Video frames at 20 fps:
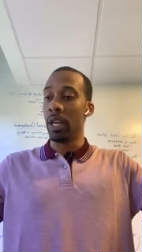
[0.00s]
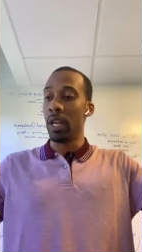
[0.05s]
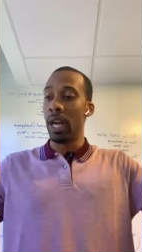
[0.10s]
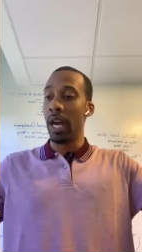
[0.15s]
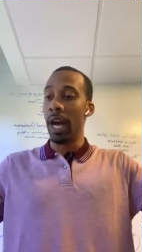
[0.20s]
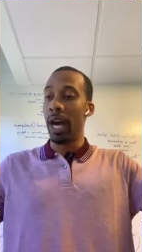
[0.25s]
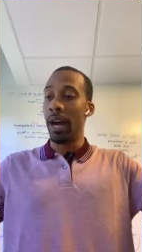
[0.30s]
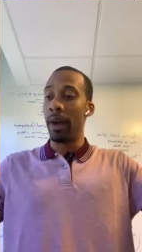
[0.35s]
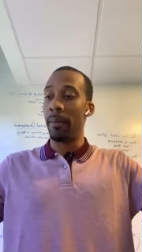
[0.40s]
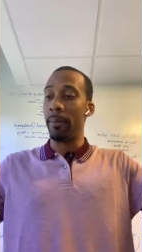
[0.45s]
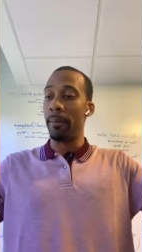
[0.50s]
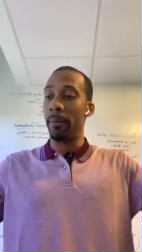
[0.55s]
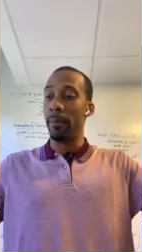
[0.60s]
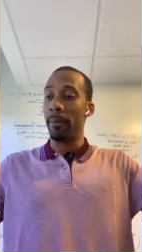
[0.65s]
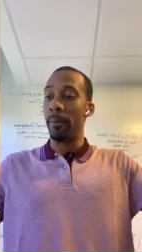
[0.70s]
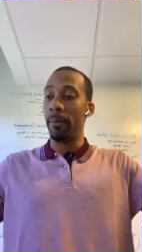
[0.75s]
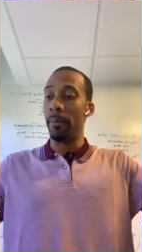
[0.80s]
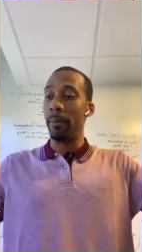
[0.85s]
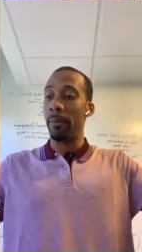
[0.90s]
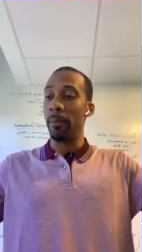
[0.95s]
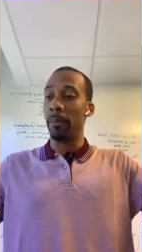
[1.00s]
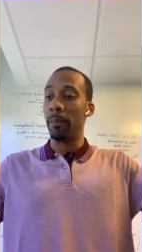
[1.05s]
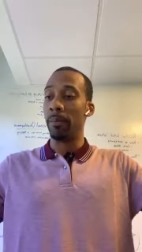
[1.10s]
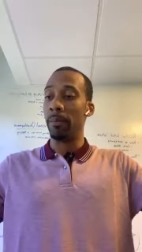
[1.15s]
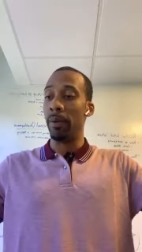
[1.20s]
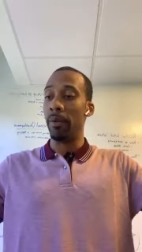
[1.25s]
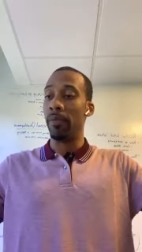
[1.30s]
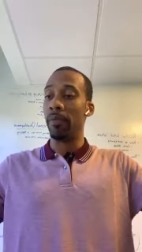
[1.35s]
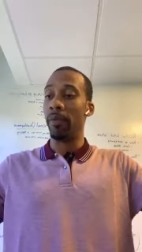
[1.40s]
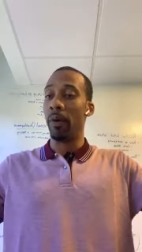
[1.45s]
Um,
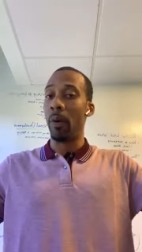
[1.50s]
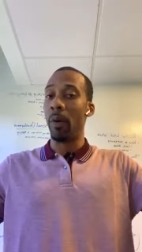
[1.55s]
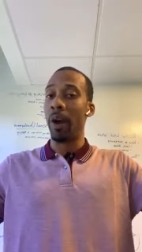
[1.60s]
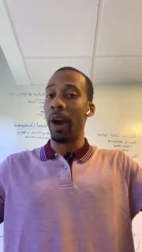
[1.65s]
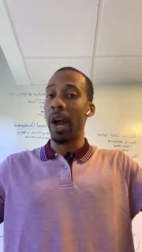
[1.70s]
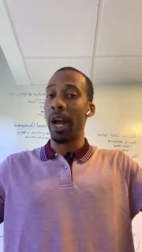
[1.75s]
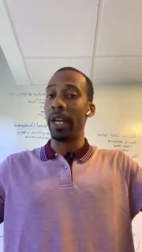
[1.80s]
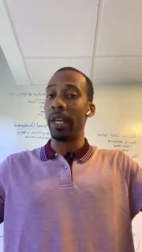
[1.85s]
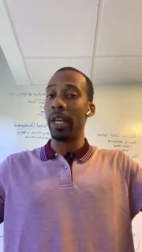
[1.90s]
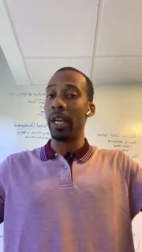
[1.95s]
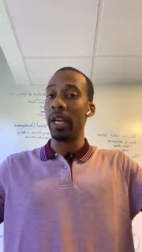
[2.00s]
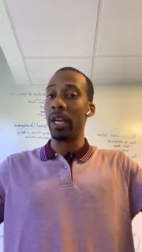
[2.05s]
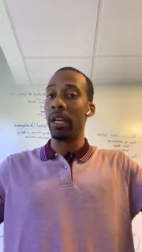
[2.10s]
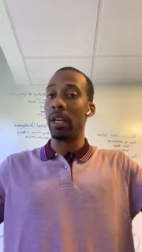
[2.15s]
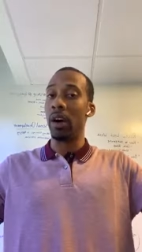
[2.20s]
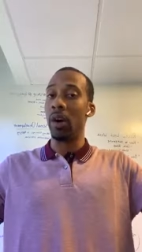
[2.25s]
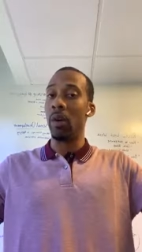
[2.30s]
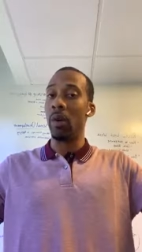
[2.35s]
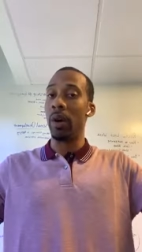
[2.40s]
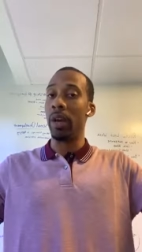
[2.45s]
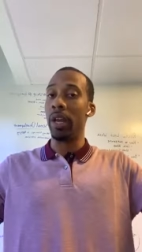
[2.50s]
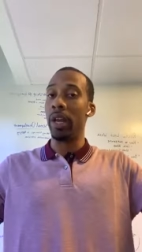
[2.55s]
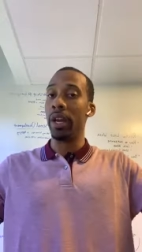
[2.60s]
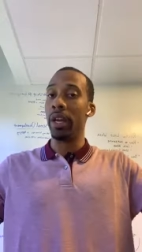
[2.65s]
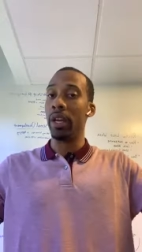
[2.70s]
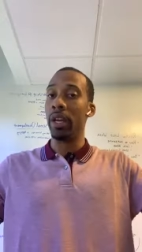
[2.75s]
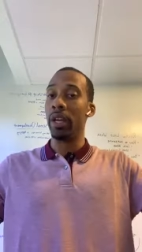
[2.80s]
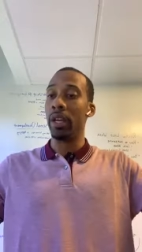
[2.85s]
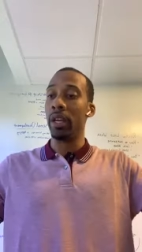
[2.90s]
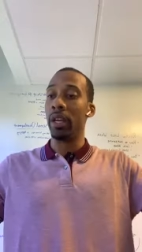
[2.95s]
before I get
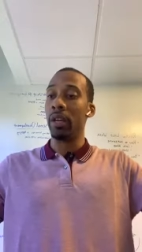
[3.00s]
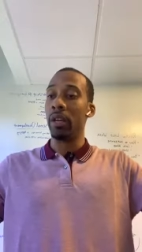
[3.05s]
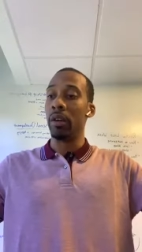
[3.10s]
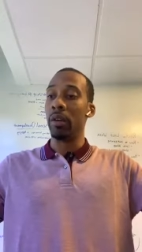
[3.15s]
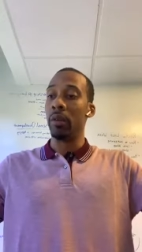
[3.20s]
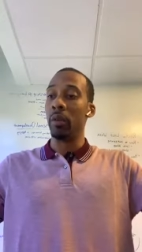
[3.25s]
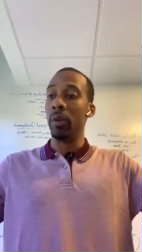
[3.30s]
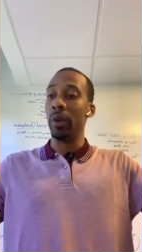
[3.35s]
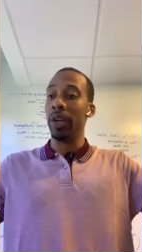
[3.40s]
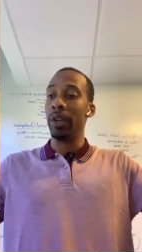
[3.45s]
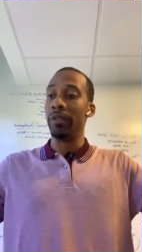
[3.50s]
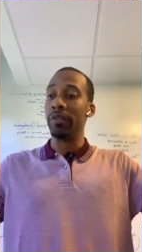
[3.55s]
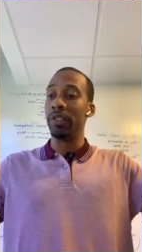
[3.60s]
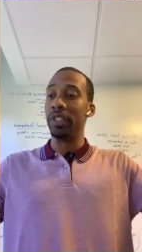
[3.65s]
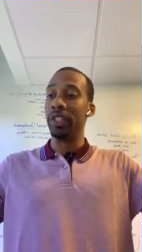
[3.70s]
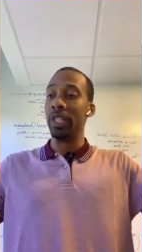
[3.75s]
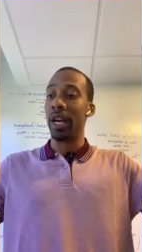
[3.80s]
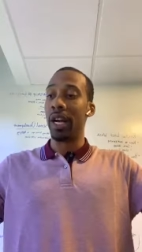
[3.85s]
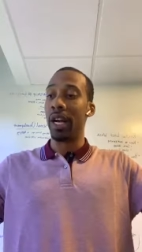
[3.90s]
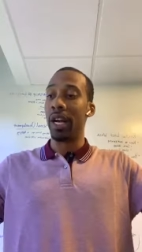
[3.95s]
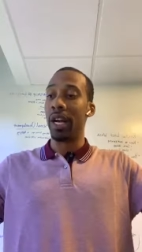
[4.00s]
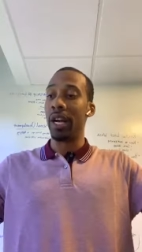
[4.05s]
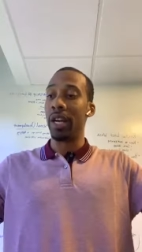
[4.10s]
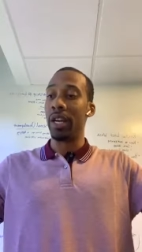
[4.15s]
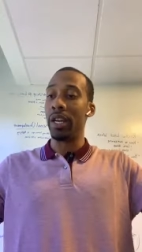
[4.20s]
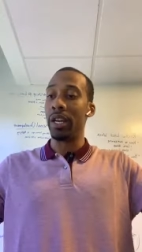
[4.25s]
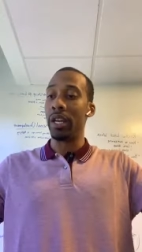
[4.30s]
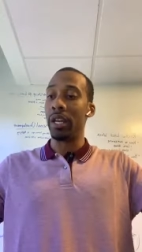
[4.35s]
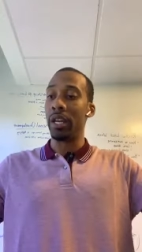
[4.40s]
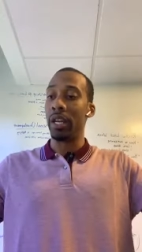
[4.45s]
going with
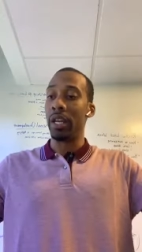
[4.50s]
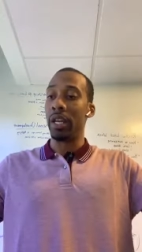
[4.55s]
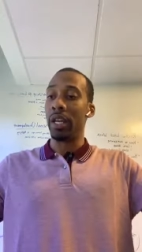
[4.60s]
John,